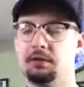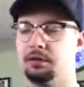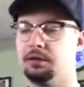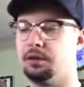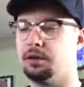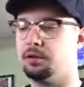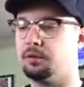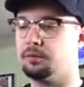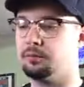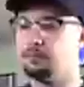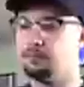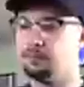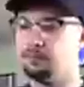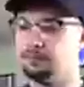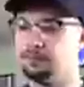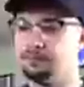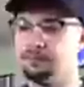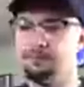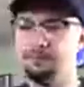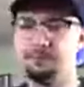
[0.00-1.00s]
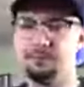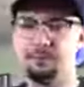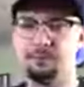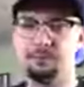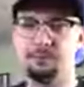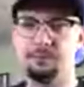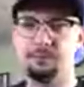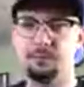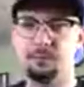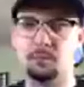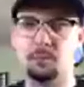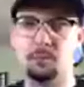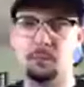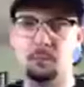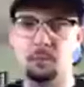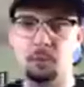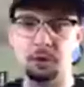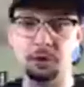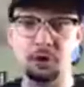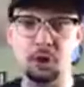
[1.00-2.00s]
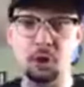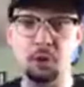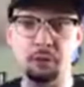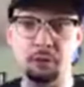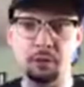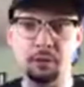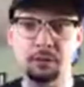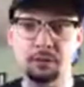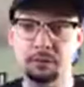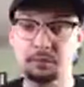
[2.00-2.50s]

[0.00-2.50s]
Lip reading: you know, worked over.